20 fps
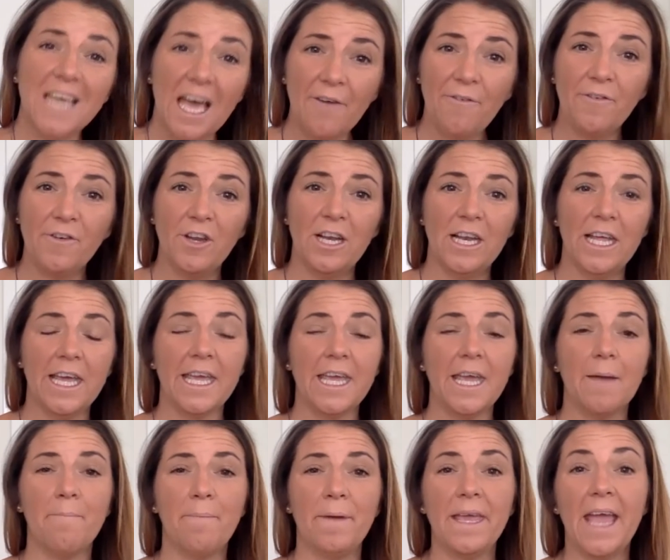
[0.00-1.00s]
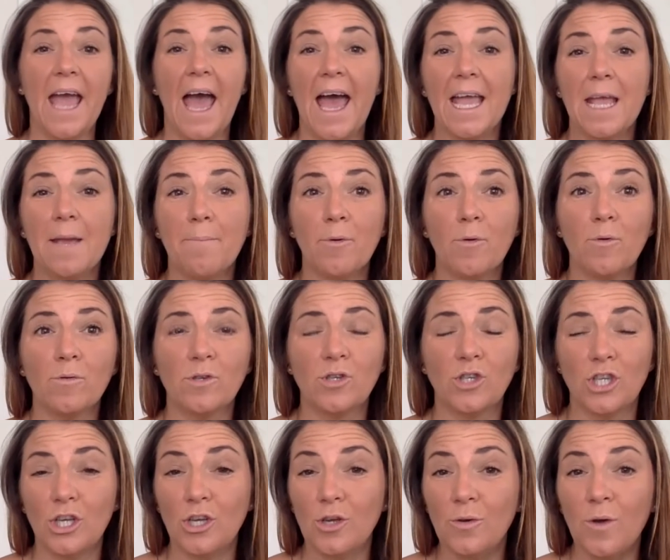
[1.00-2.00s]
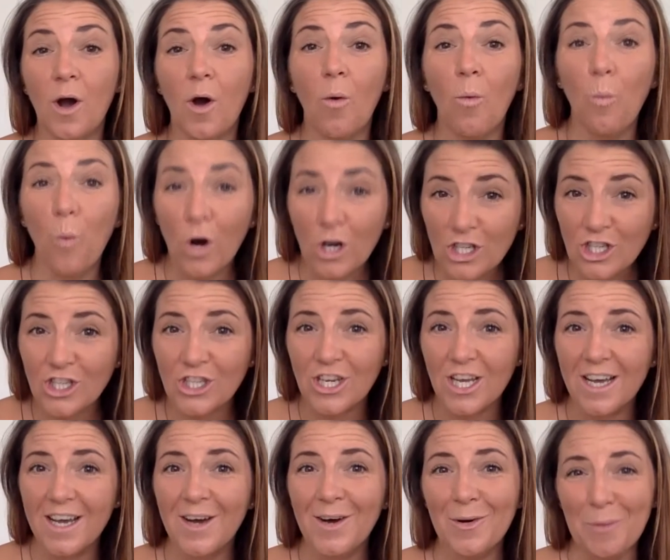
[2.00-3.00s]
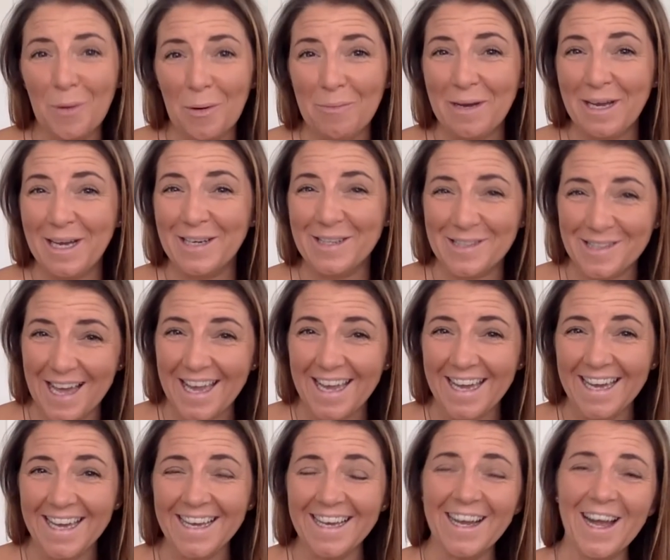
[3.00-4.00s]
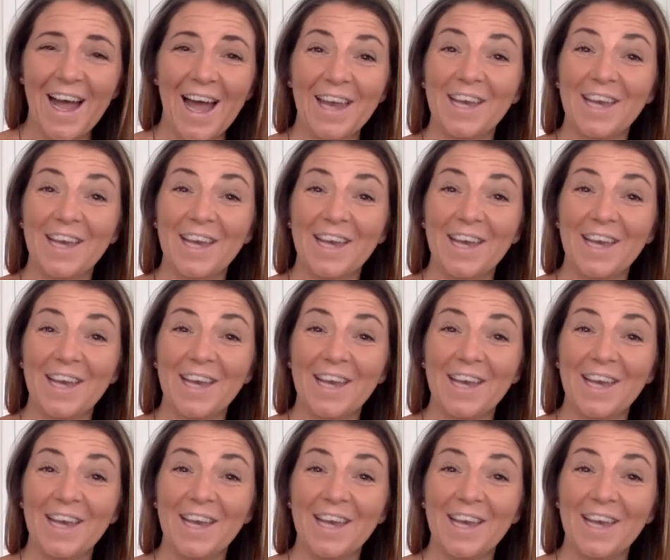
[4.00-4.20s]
definitely be able to watch what we are saying,